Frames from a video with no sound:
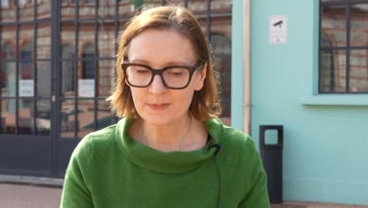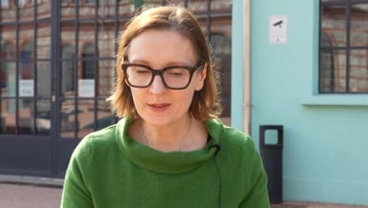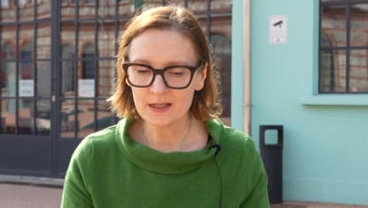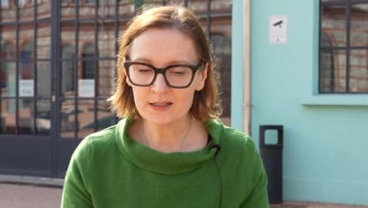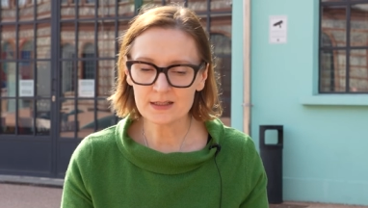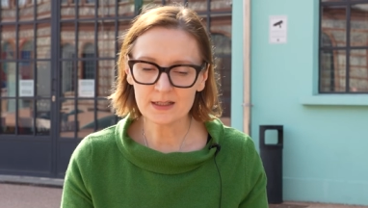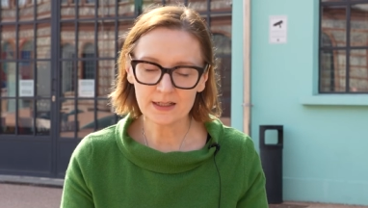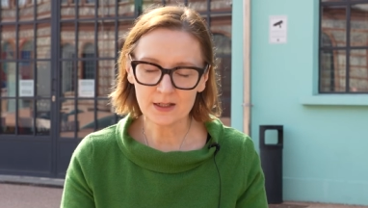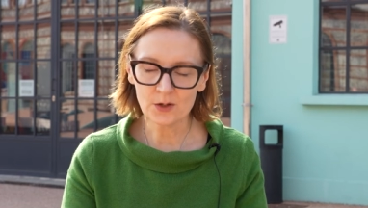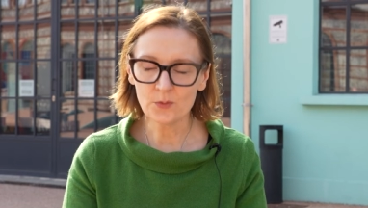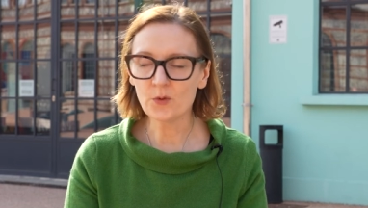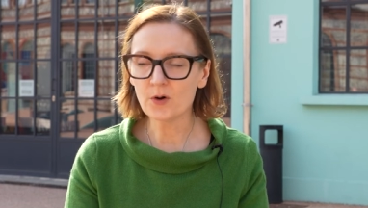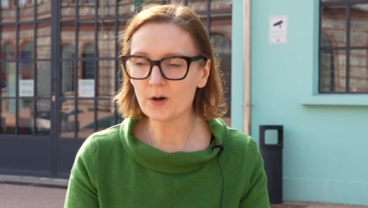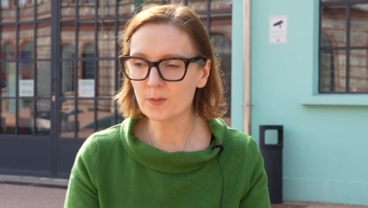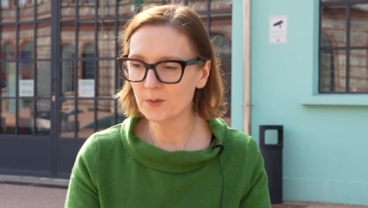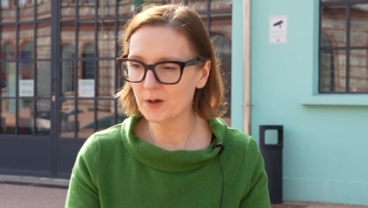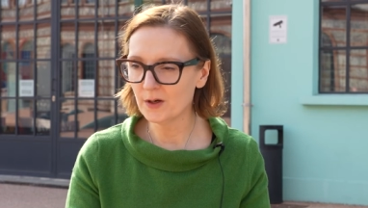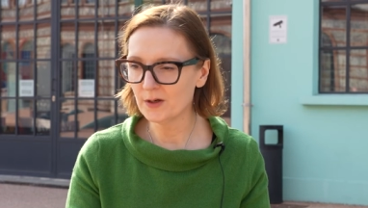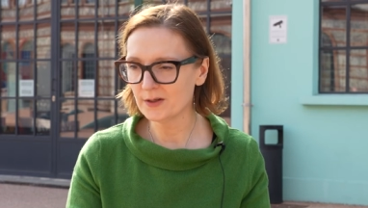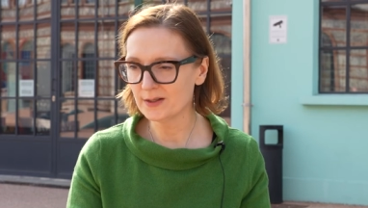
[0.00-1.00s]
is like a
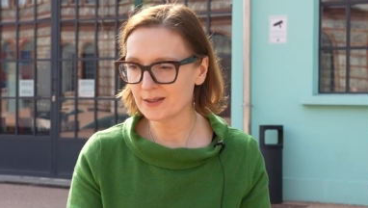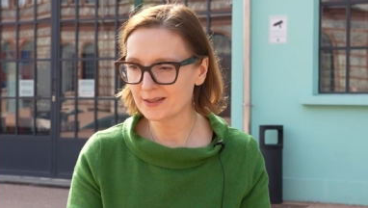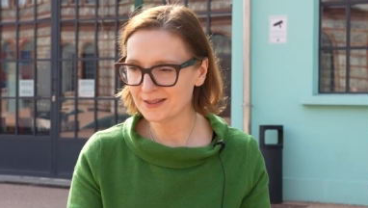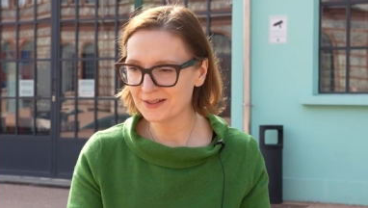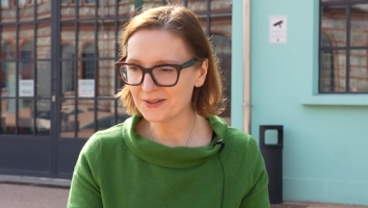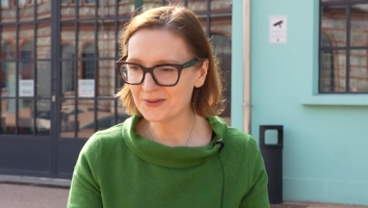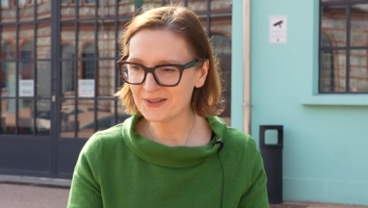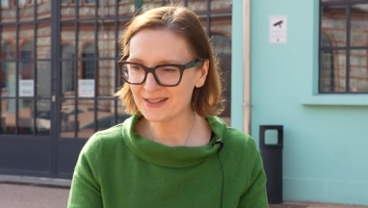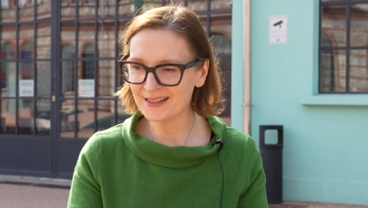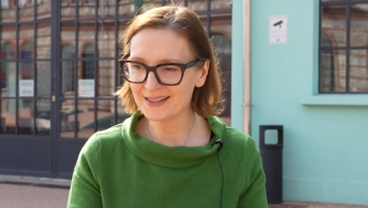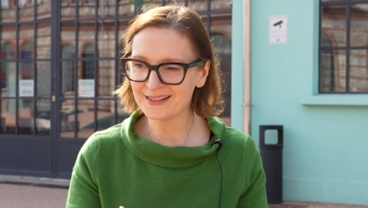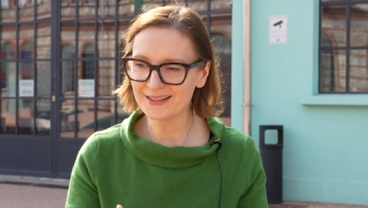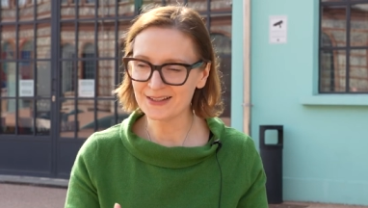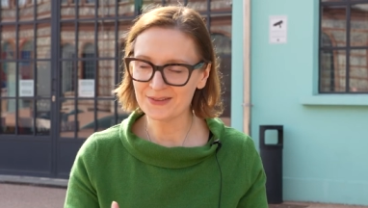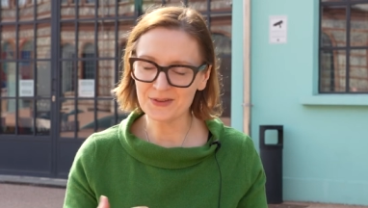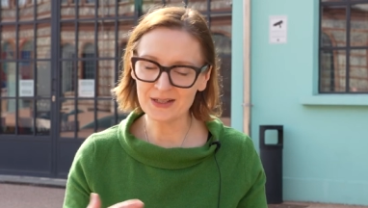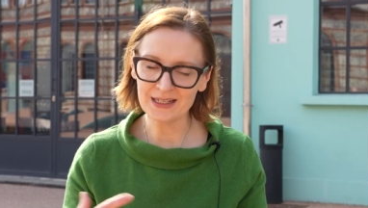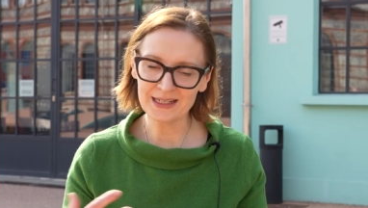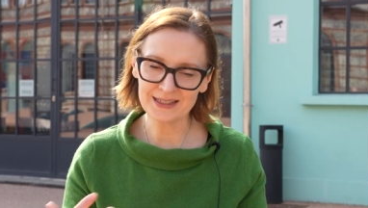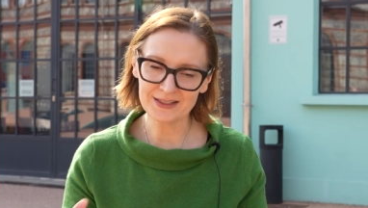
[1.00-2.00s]
warm hug.
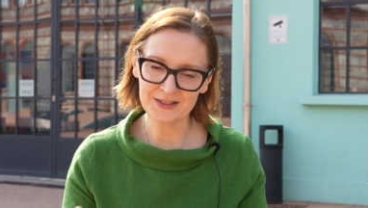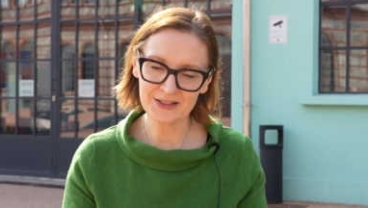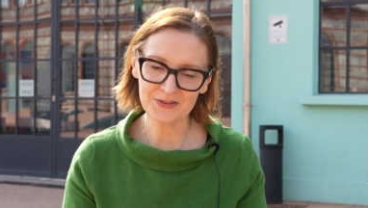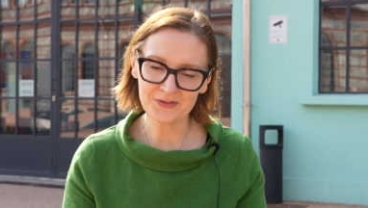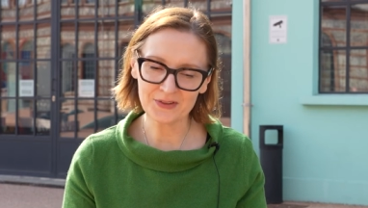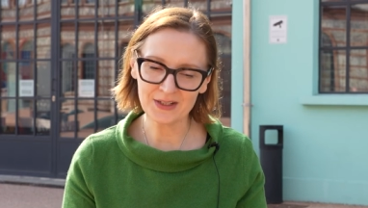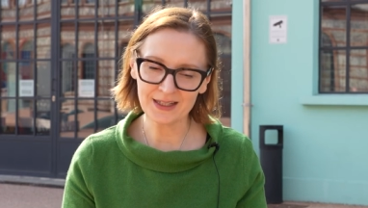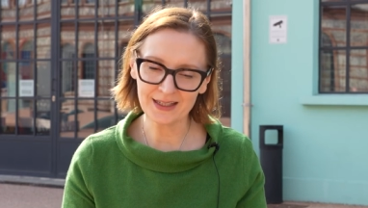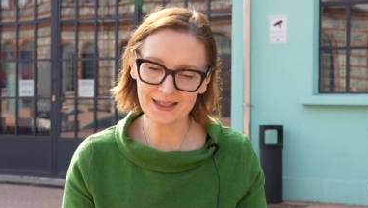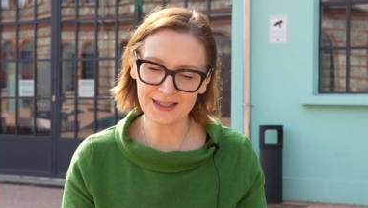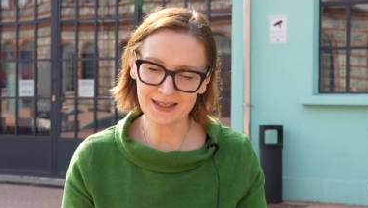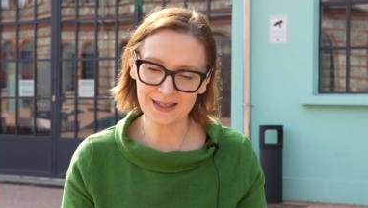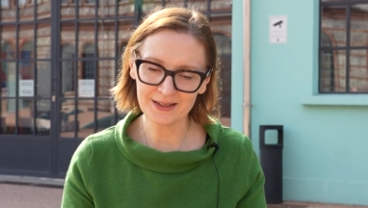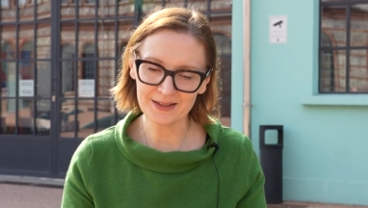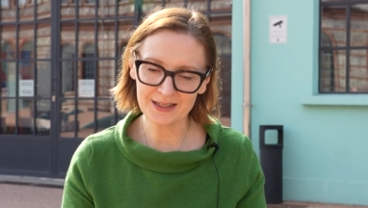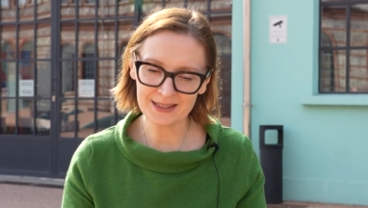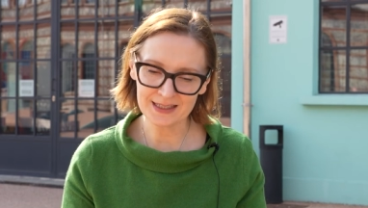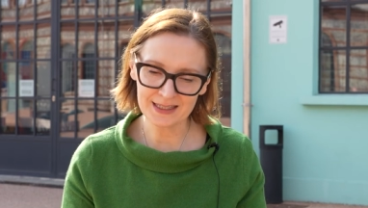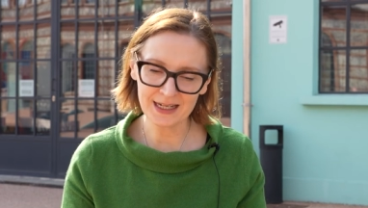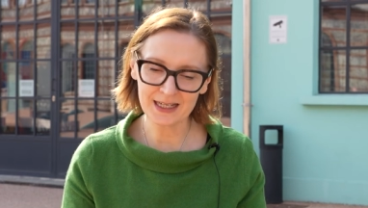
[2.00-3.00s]
It really does feel like
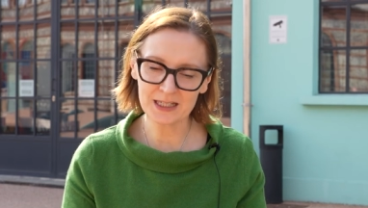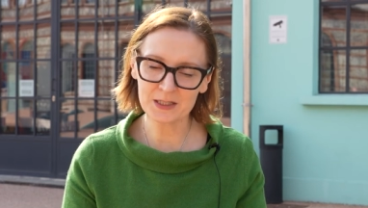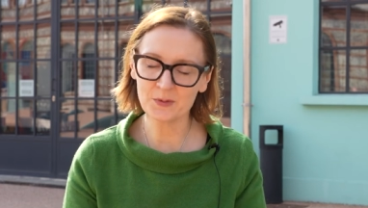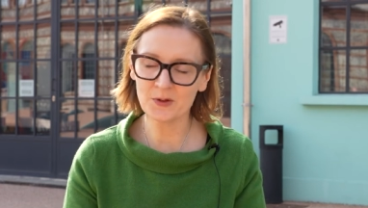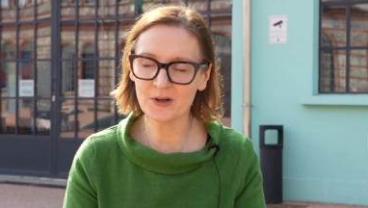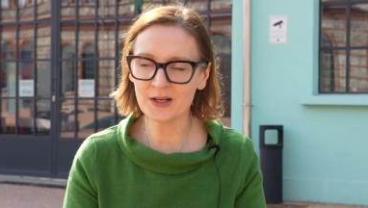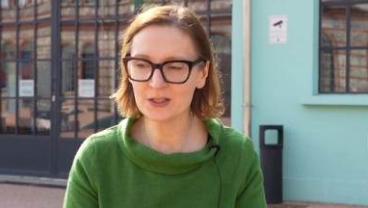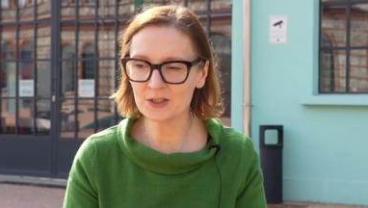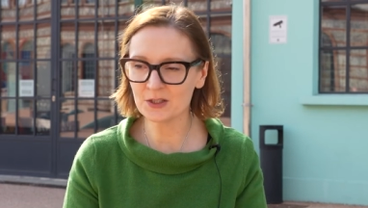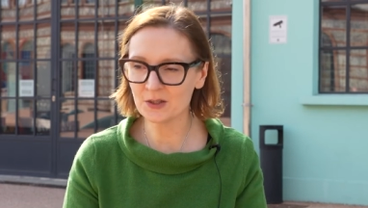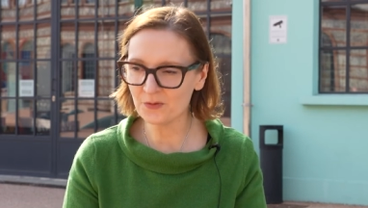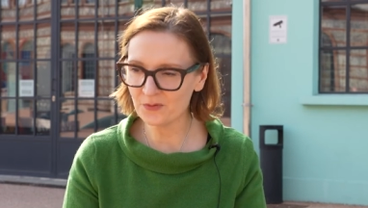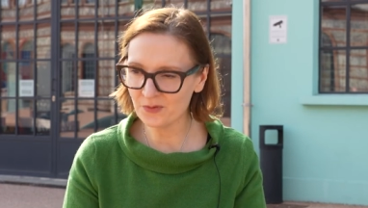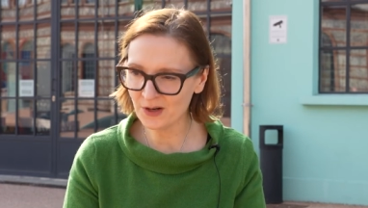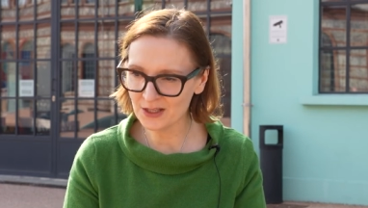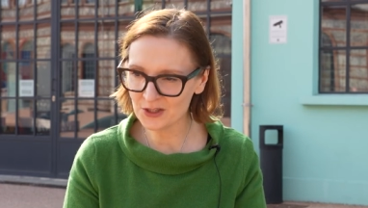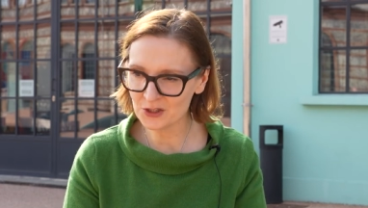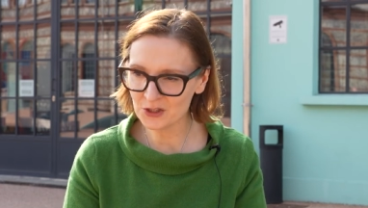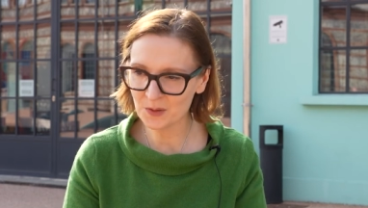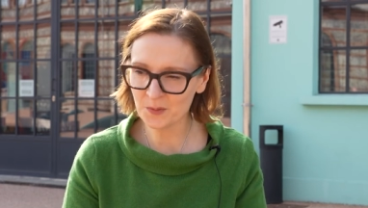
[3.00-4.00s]
it's an exploration of
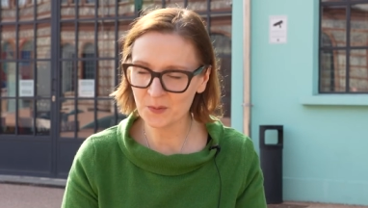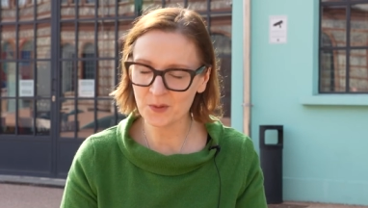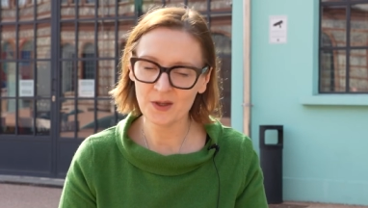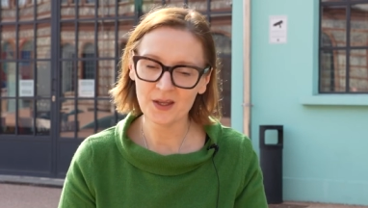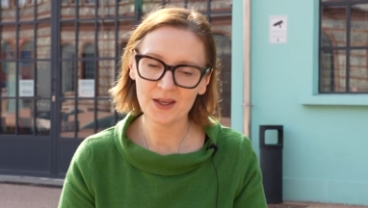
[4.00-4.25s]
friendship,